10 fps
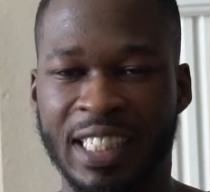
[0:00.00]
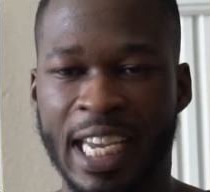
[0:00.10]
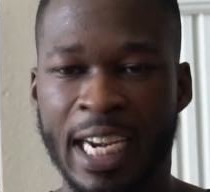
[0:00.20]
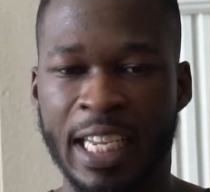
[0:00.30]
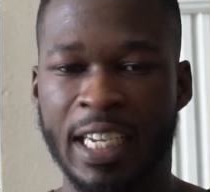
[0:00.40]
a
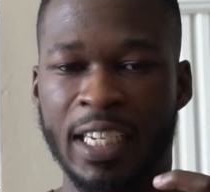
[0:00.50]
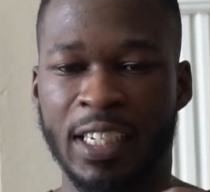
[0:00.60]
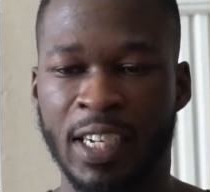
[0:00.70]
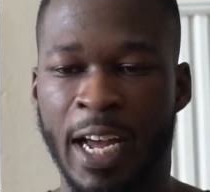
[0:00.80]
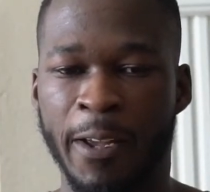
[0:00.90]

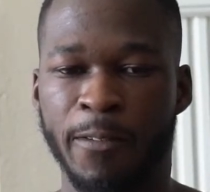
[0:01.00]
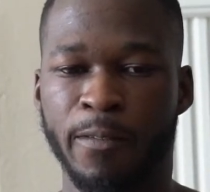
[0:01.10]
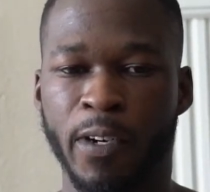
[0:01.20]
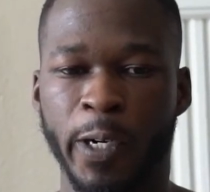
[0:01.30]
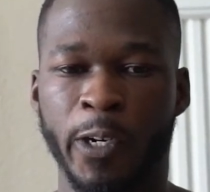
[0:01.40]
steady
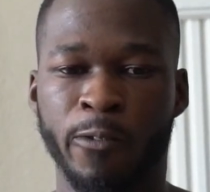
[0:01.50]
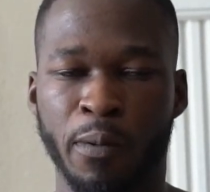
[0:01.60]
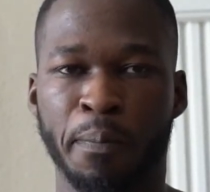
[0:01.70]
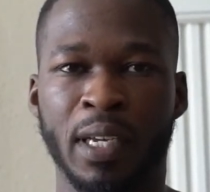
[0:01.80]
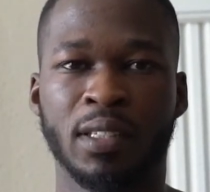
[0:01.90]
life
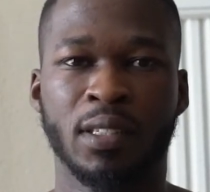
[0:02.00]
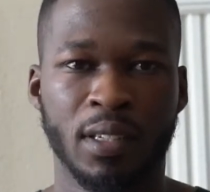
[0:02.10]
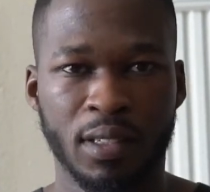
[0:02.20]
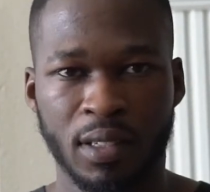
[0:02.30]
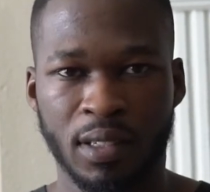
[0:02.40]
of
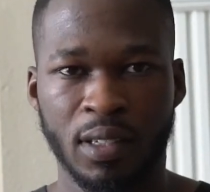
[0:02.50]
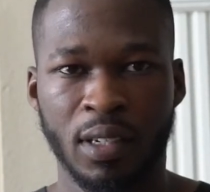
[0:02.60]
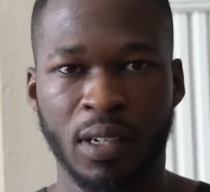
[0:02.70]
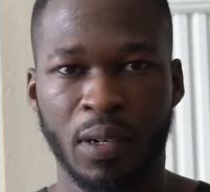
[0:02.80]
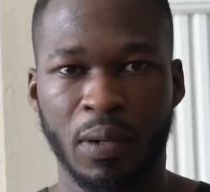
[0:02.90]

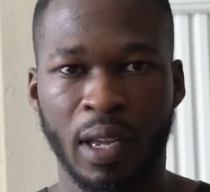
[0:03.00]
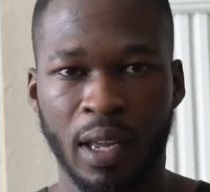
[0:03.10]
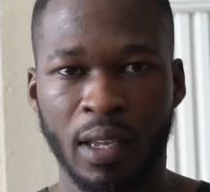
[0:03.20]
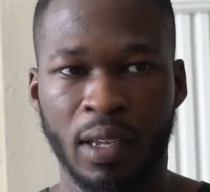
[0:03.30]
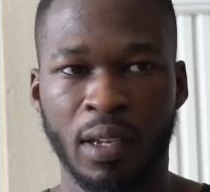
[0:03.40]
repentance,
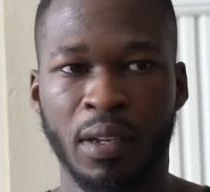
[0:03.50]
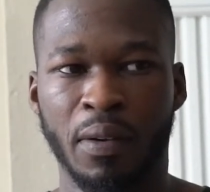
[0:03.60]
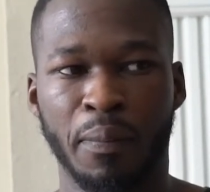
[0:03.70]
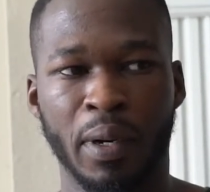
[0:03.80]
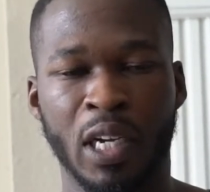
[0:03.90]
okay?
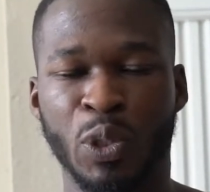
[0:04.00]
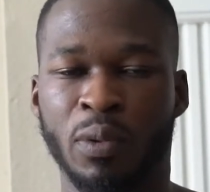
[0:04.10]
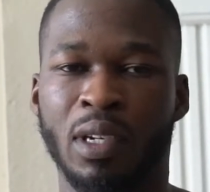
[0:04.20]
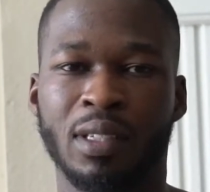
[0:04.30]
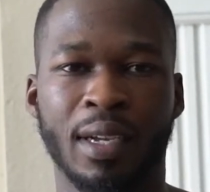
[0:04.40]

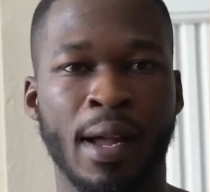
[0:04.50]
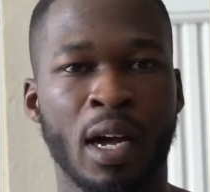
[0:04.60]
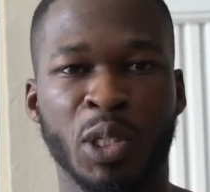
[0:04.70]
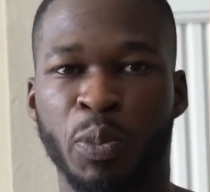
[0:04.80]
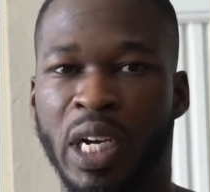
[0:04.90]
Because we need the
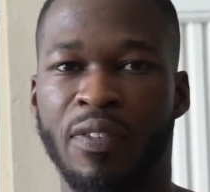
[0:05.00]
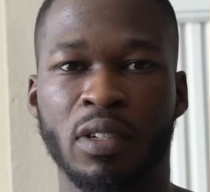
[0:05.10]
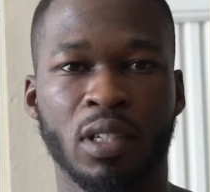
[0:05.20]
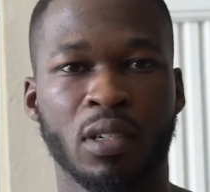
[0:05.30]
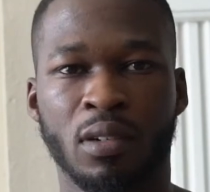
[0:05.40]
gospel
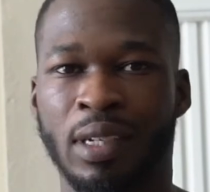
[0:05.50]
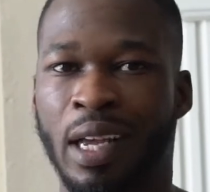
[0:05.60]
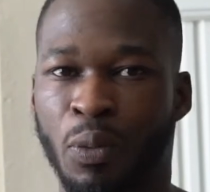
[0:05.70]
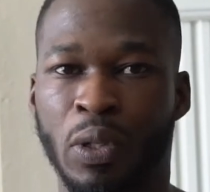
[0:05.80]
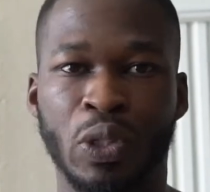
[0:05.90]
every
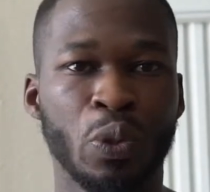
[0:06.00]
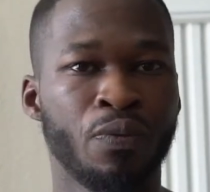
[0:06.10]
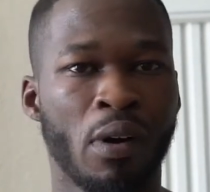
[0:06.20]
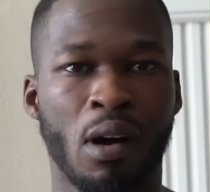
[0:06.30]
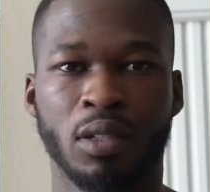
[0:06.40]
single day. We
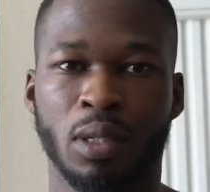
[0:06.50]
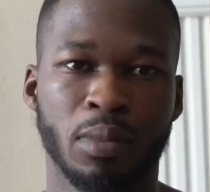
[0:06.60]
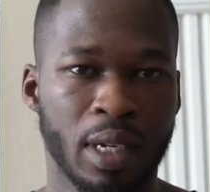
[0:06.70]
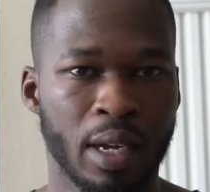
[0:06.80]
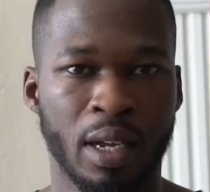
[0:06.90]
do fall
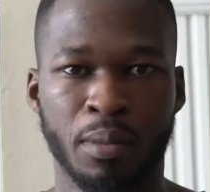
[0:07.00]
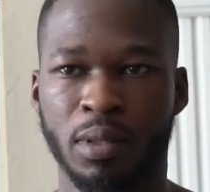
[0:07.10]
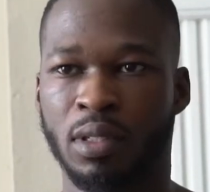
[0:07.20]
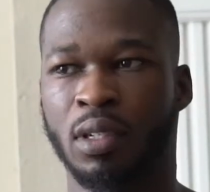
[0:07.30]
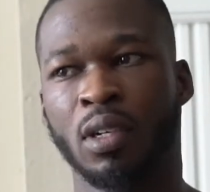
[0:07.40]

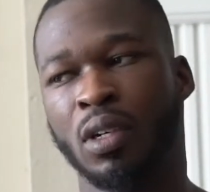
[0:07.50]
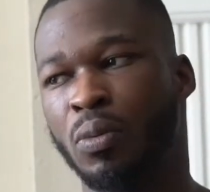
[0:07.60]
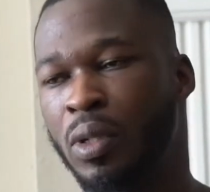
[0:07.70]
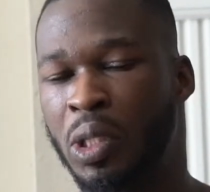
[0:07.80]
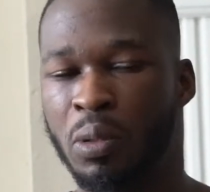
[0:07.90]
sometimes.
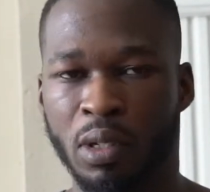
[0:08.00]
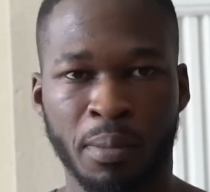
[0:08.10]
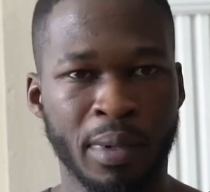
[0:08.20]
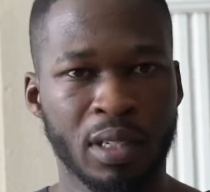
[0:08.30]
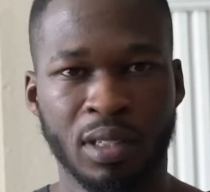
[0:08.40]
We
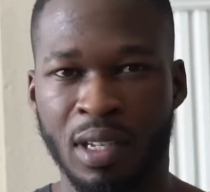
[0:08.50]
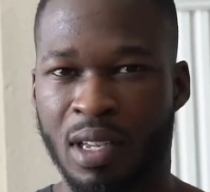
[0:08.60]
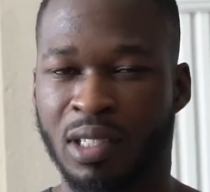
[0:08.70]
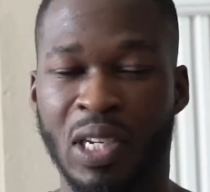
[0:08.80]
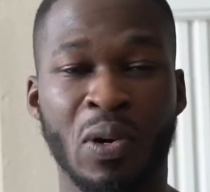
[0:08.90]
do commit
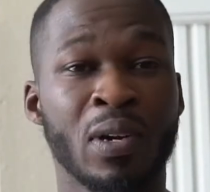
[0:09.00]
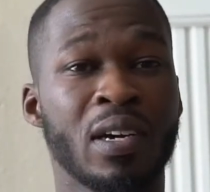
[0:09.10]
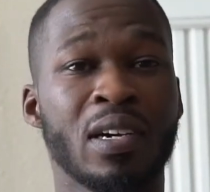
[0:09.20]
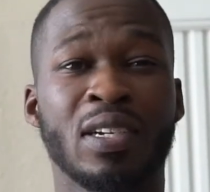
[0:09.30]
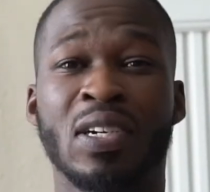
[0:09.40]
sins,
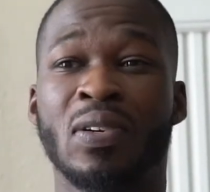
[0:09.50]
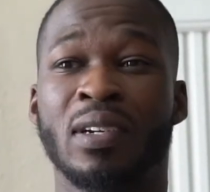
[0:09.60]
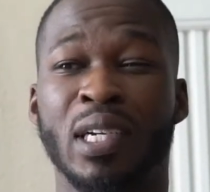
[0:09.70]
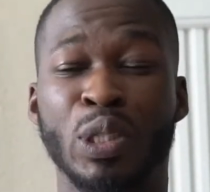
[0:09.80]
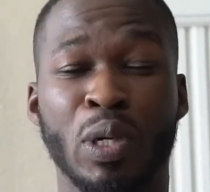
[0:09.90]
known and
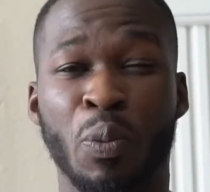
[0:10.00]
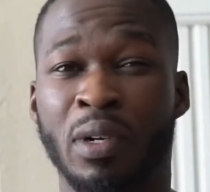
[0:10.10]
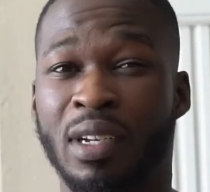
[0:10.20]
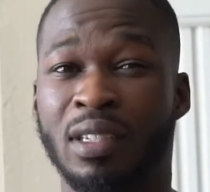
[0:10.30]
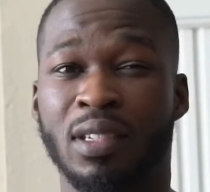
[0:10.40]
unknown, and that's
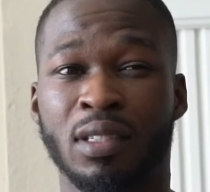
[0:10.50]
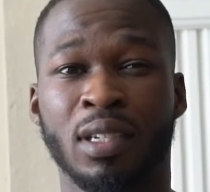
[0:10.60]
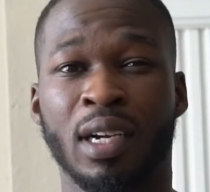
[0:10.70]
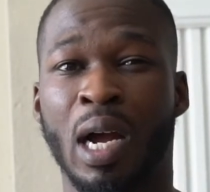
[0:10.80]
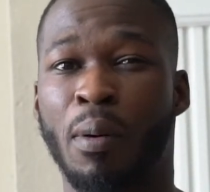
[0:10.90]
why we need
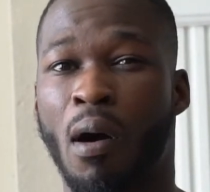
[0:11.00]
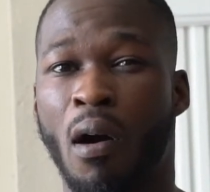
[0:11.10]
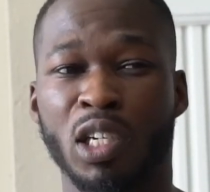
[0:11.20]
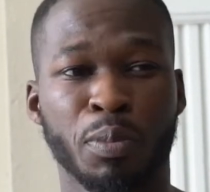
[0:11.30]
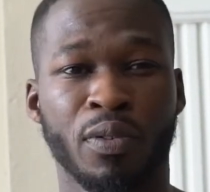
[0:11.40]
to check
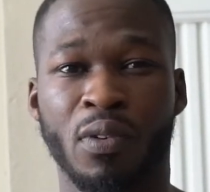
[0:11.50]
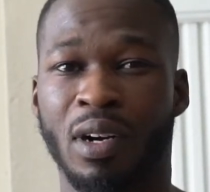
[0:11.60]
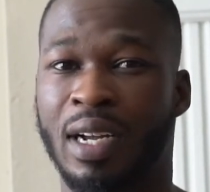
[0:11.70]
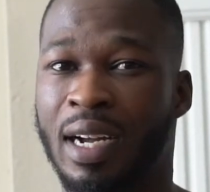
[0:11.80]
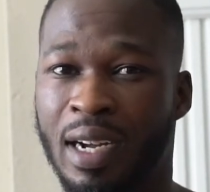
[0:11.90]
our hearts
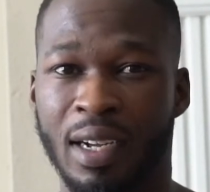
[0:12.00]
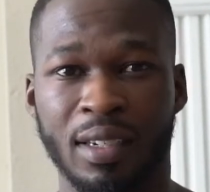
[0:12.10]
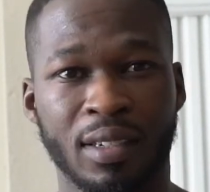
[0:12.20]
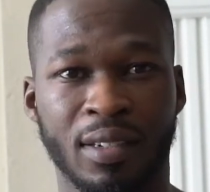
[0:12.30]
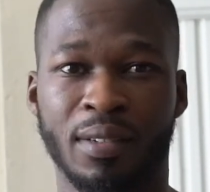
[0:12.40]
before
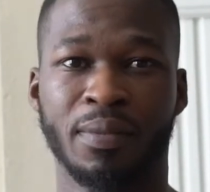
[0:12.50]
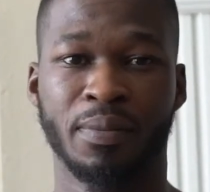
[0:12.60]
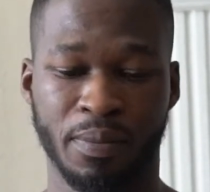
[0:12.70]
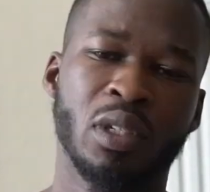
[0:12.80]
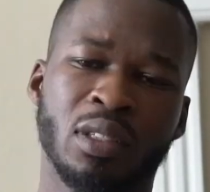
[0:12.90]
God.
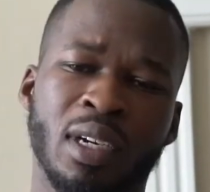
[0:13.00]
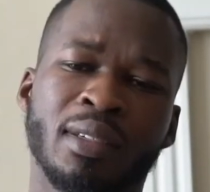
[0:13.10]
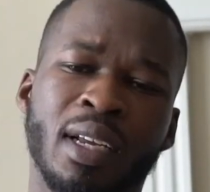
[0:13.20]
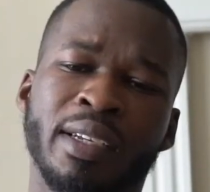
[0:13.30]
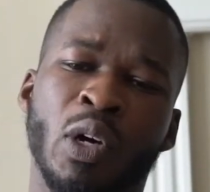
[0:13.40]
There was
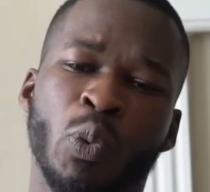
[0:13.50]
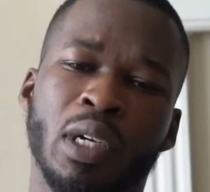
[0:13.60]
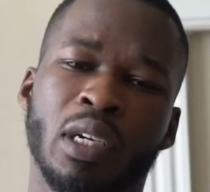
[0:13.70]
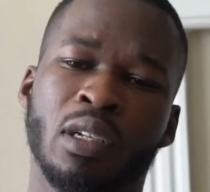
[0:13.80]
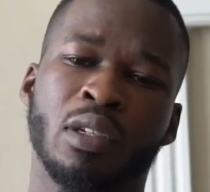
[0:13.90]
nothing
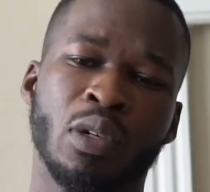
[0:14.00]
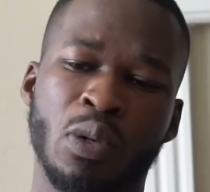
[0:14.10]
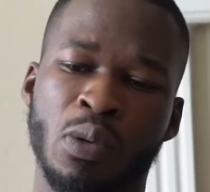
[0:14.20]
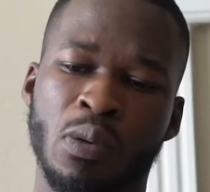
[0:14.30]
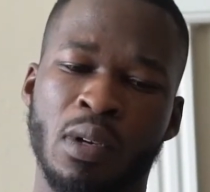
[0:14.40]
that we
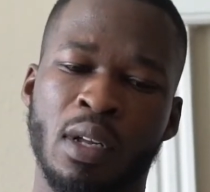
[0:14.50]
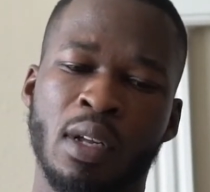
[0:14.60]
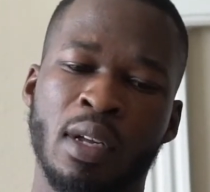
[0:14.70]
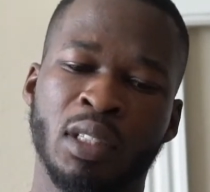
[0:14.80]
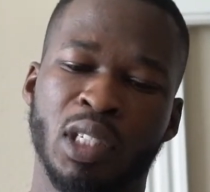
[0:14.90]
can do
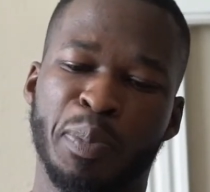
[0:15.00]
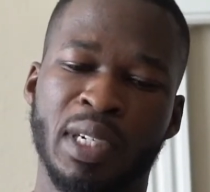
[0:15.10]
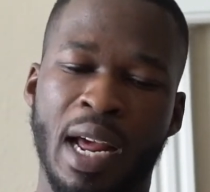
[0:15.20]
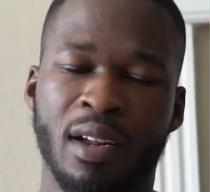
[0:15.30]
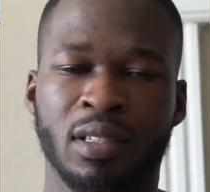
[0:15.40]

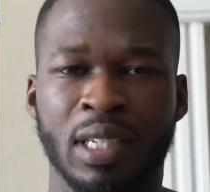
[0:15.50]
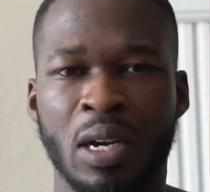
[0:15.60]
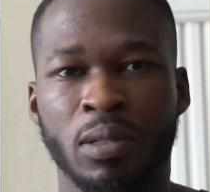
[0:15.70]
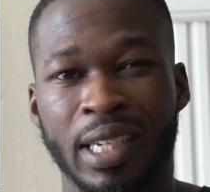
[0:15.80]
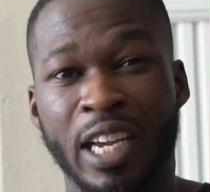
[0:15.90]
to put
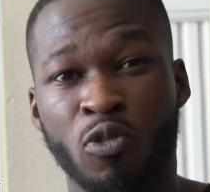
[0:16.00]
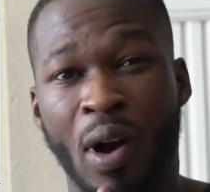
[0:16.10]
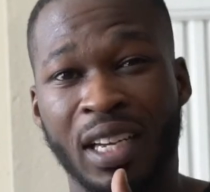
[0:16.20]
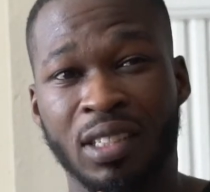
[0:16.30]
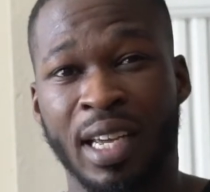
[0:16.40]
ourselves
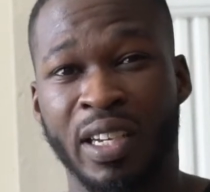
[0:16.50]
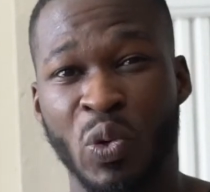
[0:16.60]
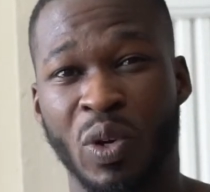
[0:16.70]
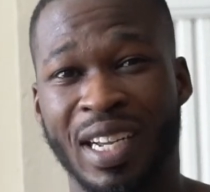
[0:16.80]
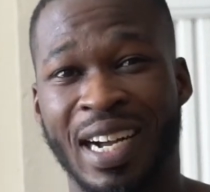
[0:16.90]
in right
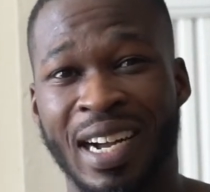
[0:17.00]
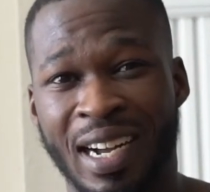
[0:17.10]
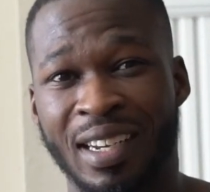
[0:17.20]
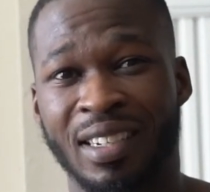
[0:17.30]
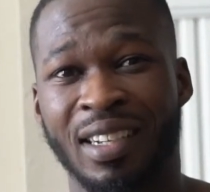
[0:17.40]
standing with
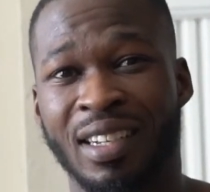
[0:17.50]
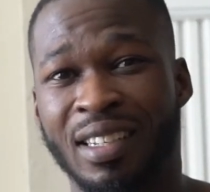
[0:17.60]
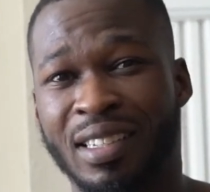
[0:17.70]
God.